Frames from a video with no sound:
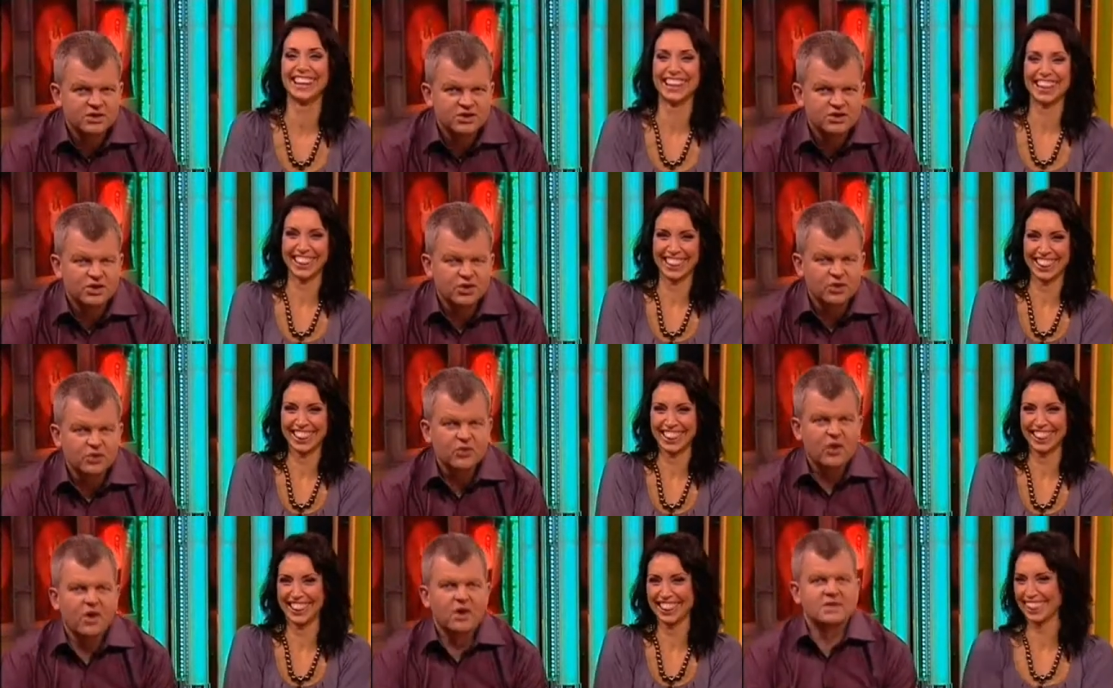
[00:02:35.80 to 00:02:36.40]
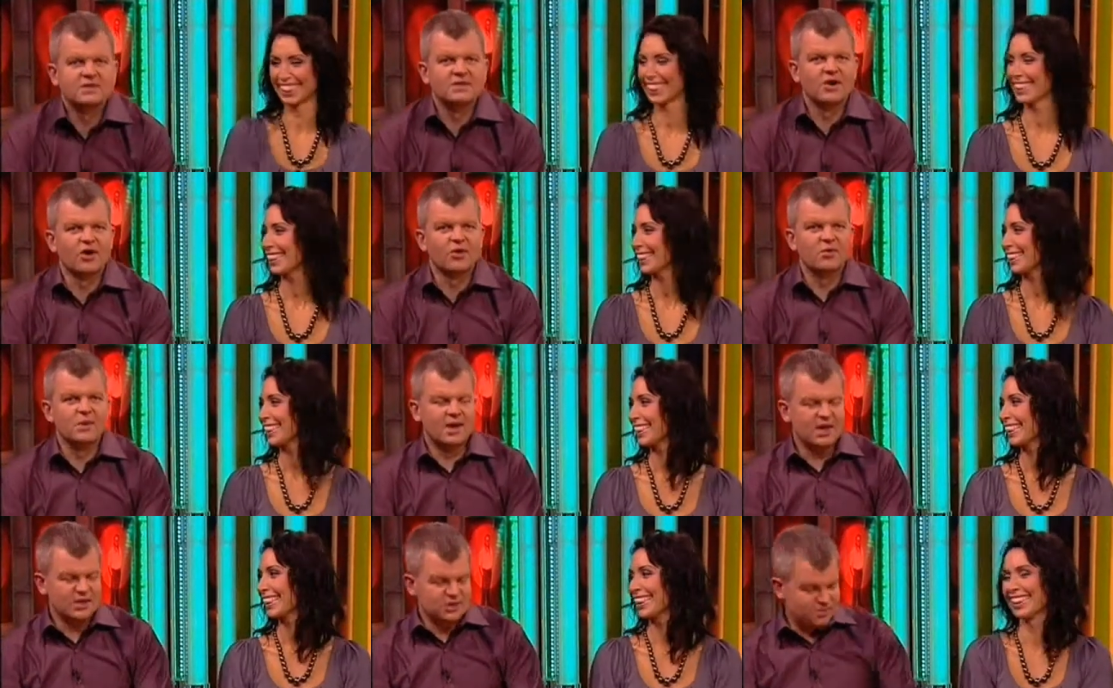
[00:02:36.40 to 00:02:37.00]
Speaker 1: the
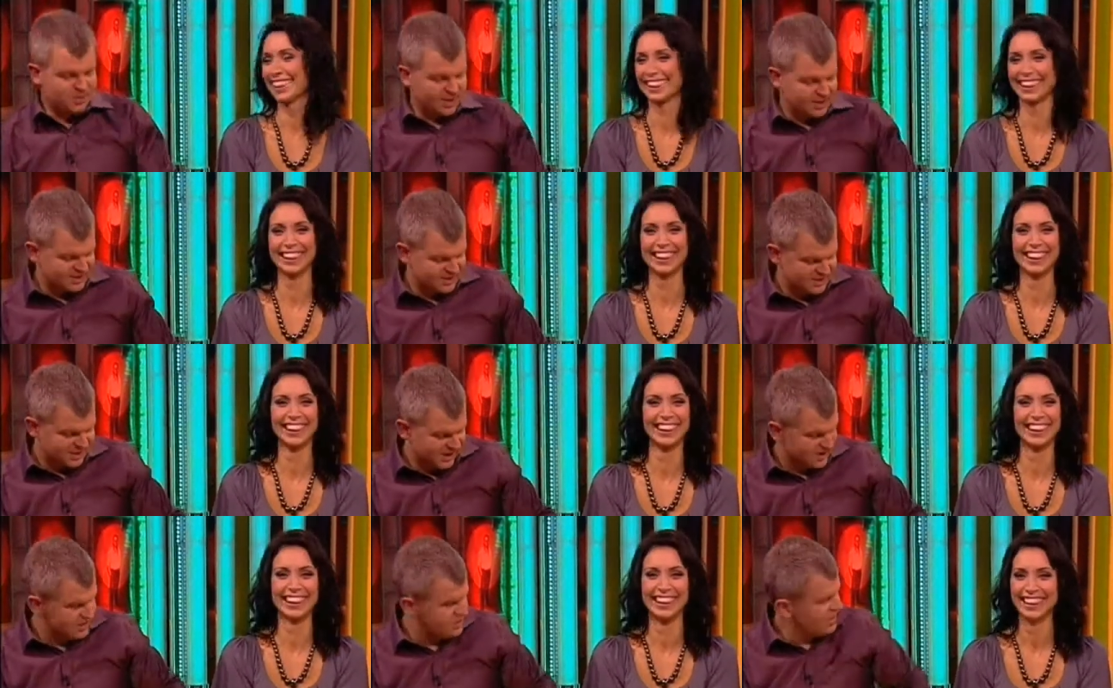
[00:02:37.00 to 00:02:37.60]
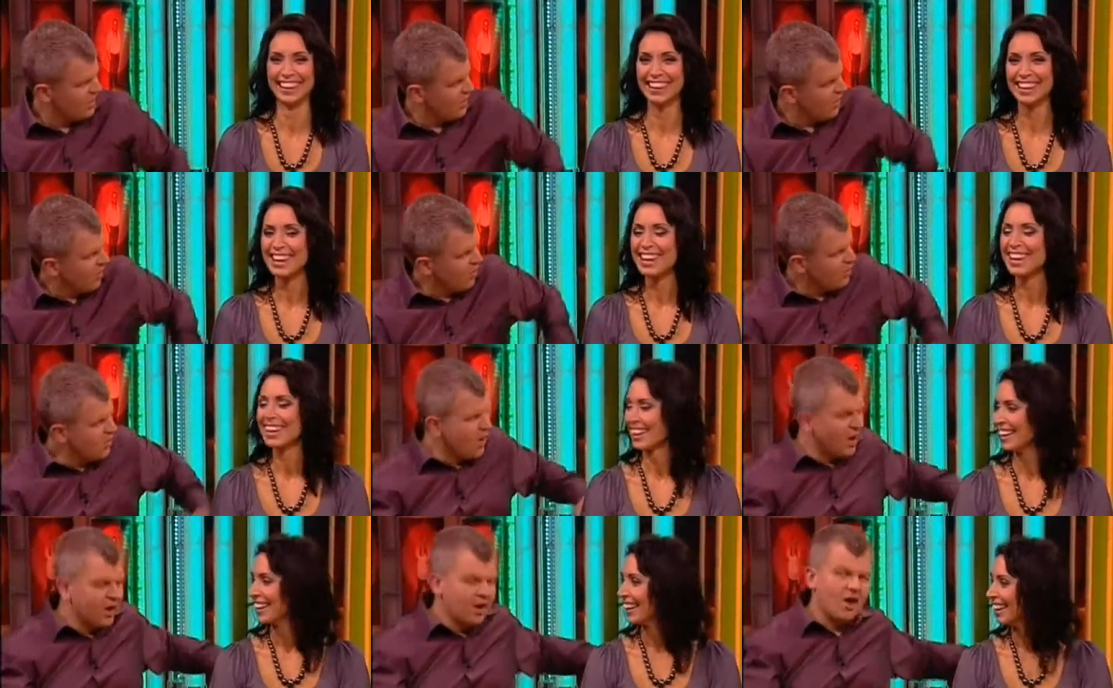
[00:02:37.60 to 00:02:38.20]
Sunrise Home in Edgbaston You
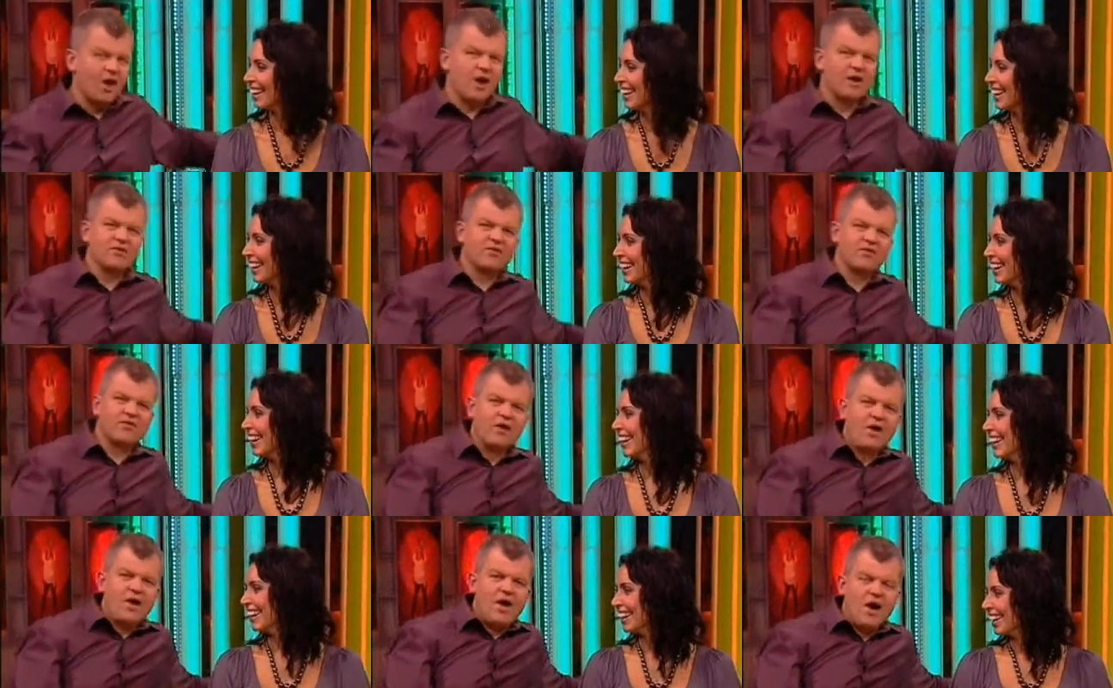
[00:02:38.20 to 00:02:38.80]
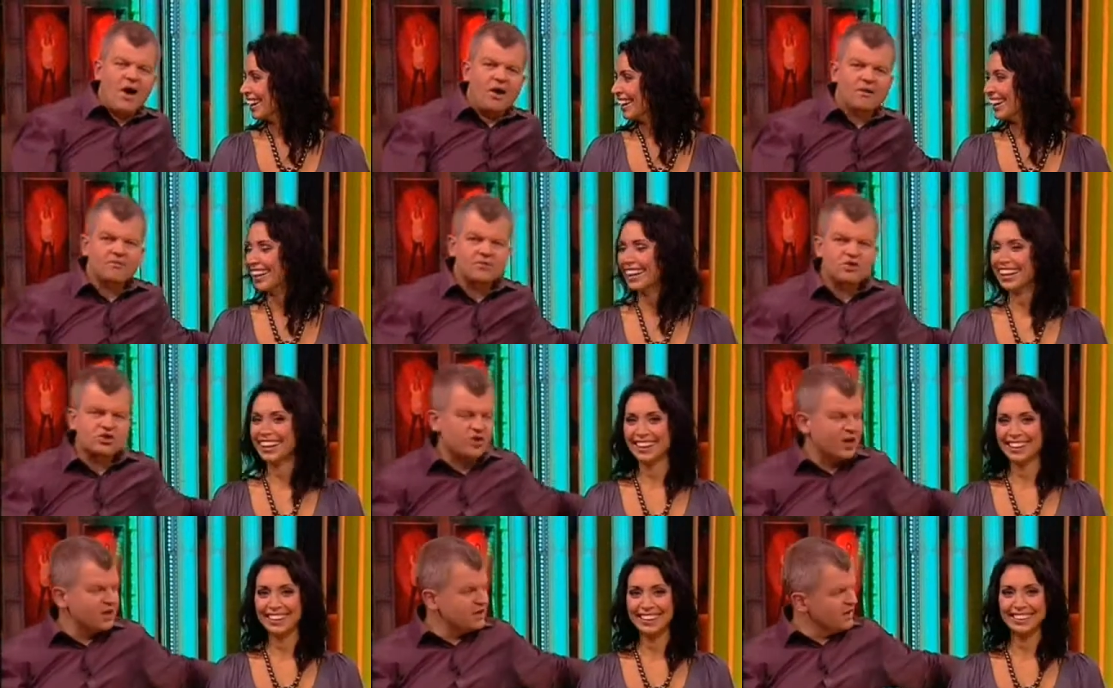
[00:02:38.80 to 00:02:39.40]
know, all my life
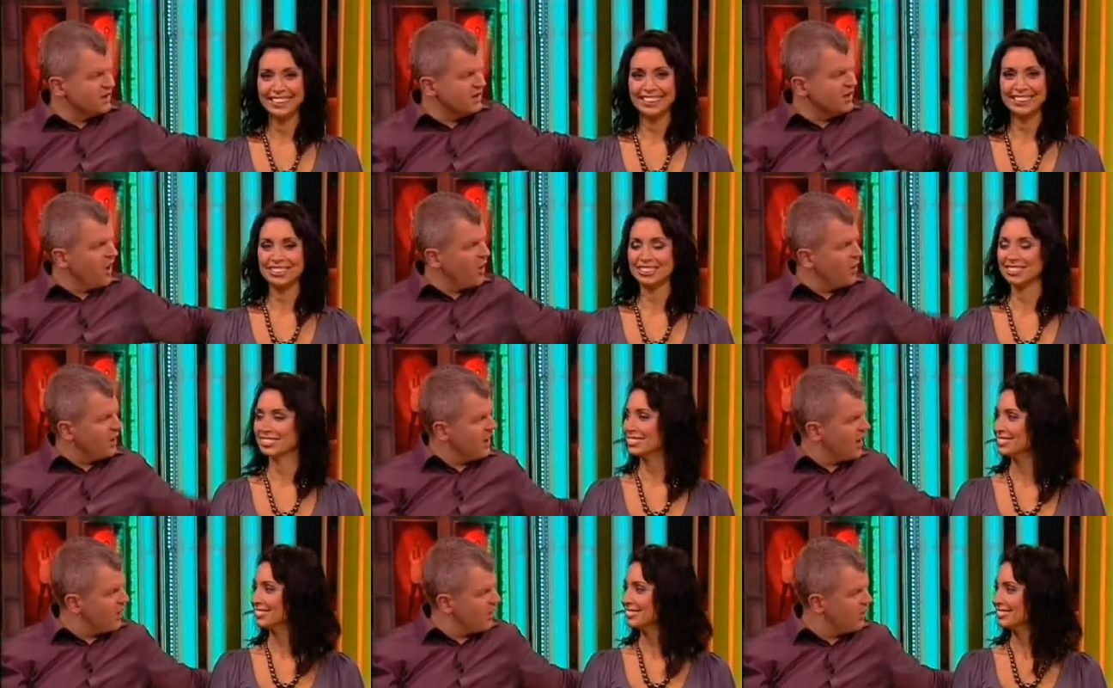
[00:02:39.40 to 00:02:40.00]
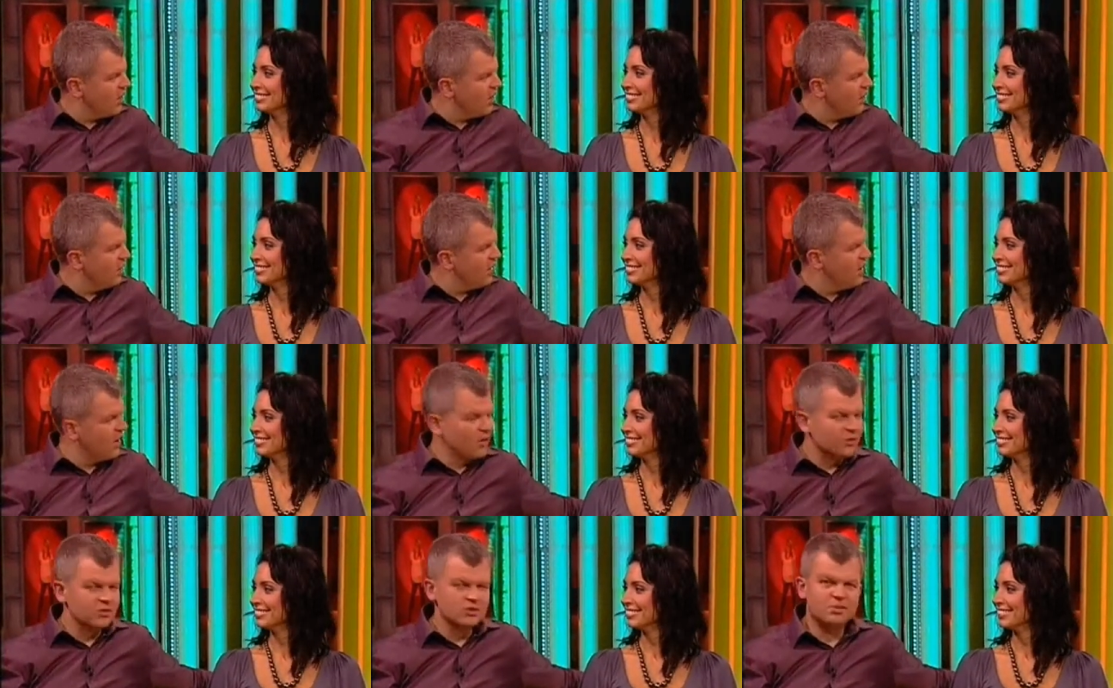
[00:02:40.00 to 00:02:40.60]
I've dreaded going
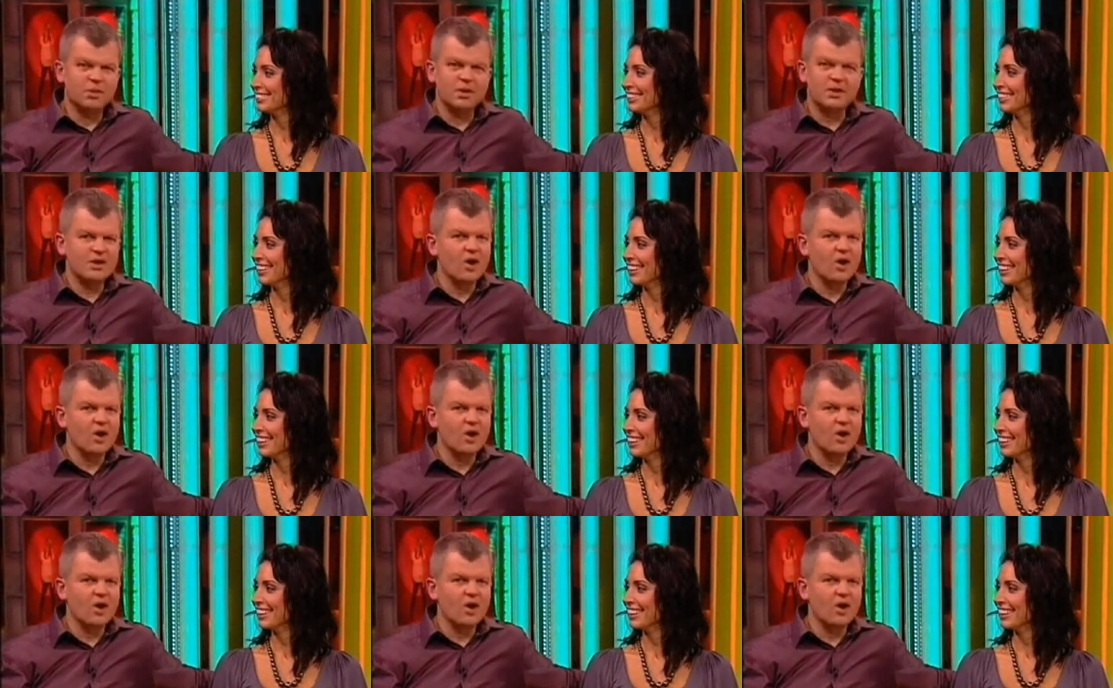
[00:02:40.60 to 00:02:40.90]
growing old,